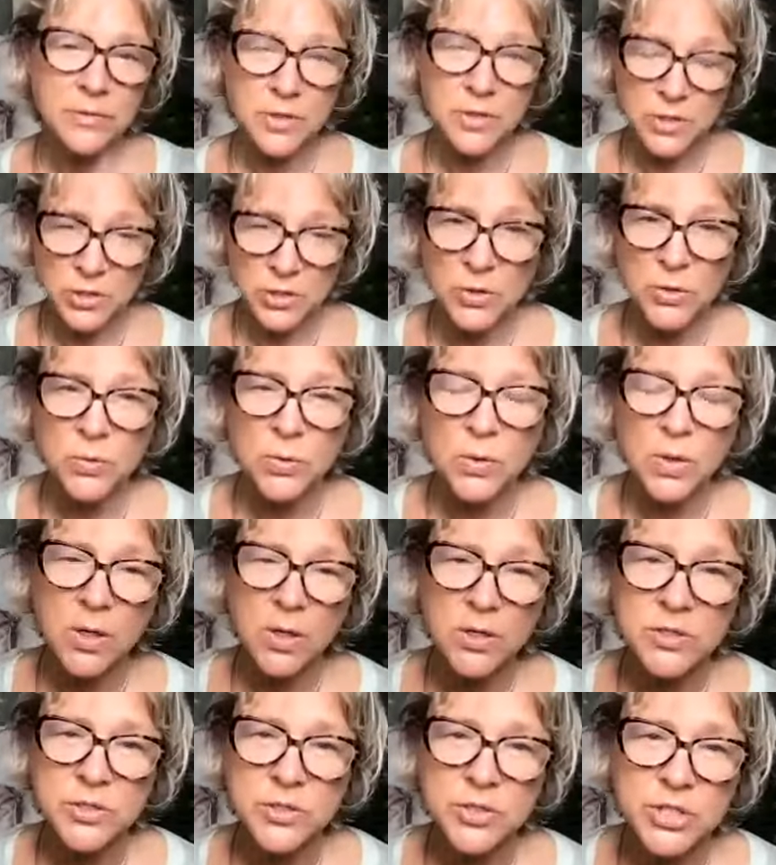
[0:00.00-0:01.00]
that you
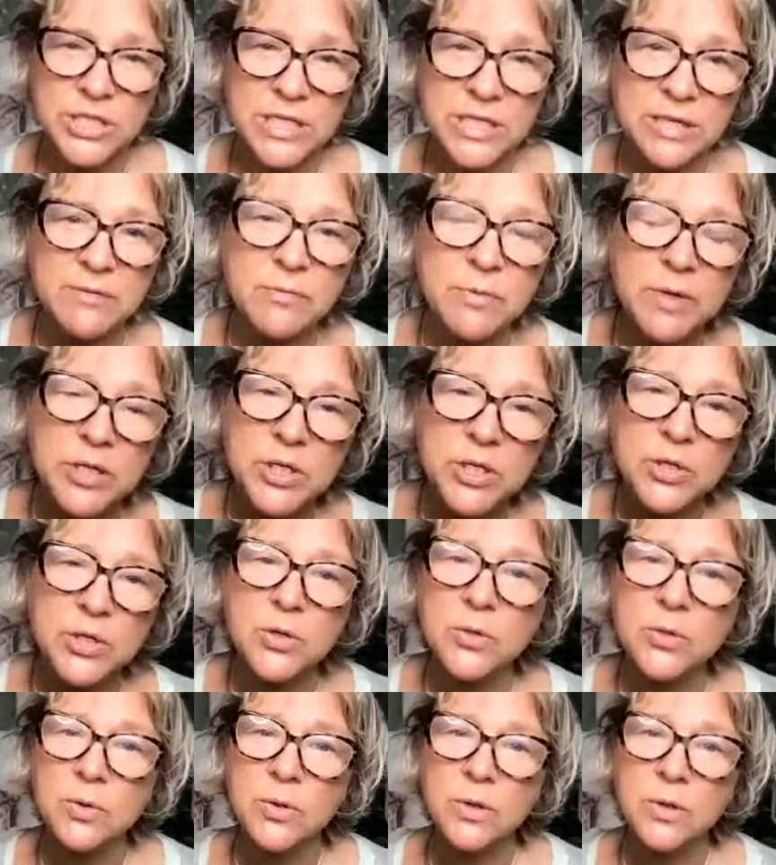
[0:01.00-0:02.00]
can't achieve when
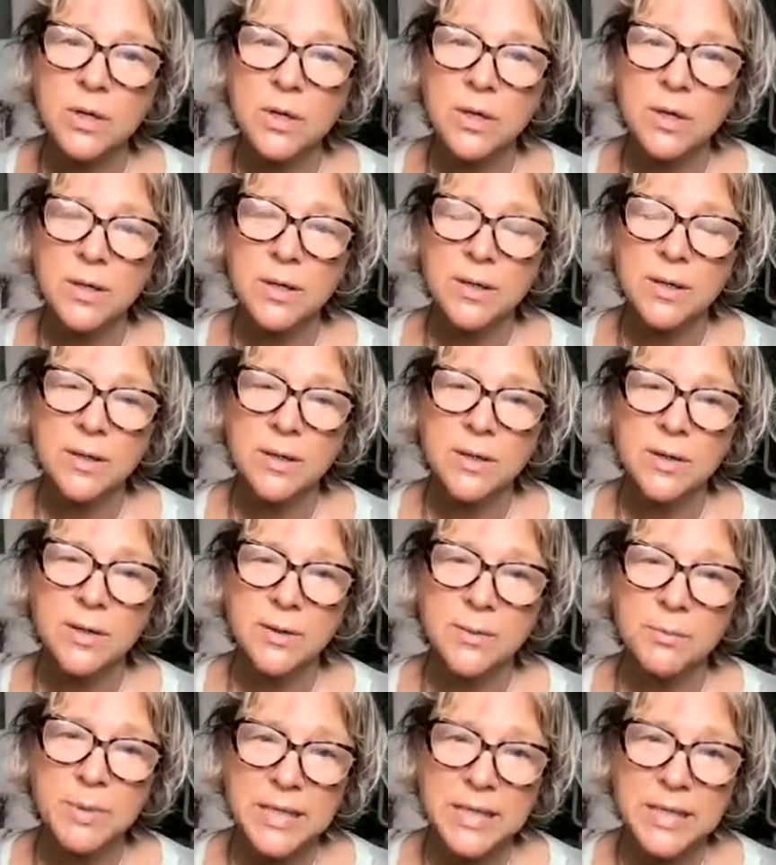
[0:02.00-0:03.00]
you
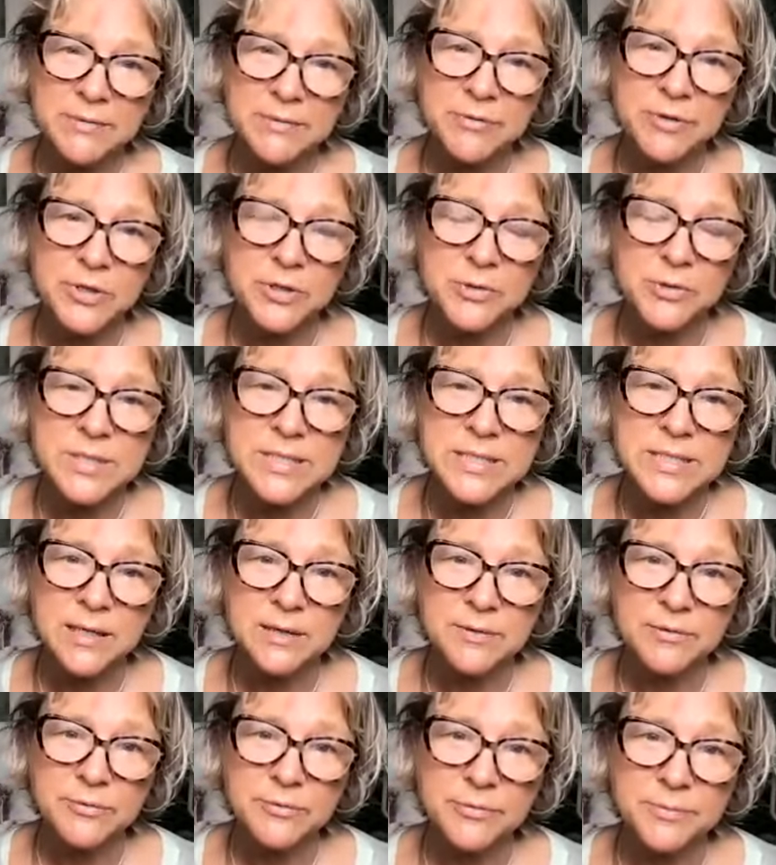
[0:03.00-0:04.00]
believe in
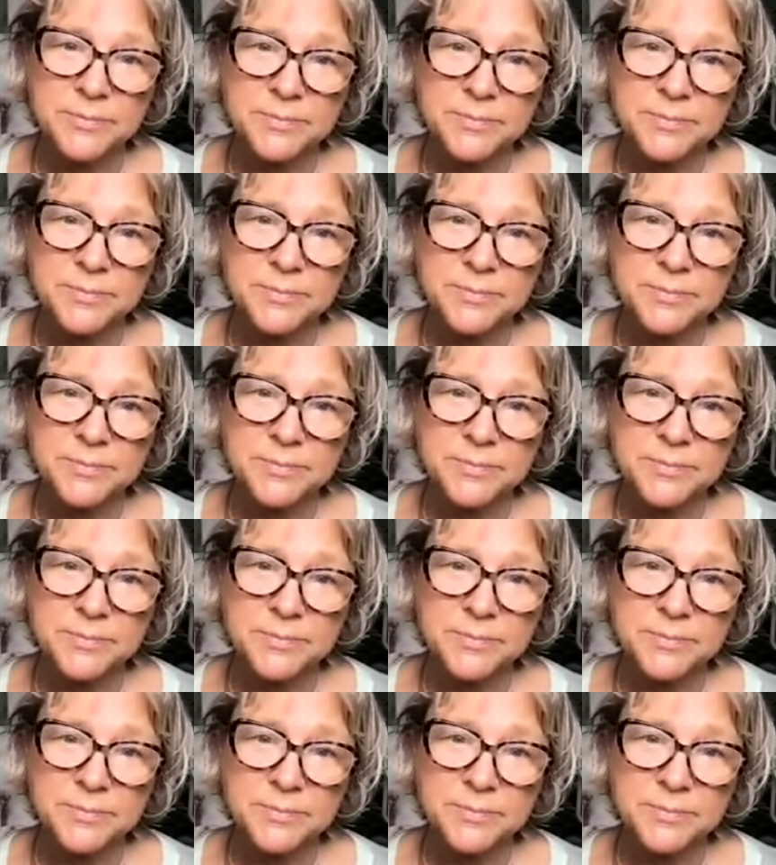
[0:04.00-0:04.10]
yourself.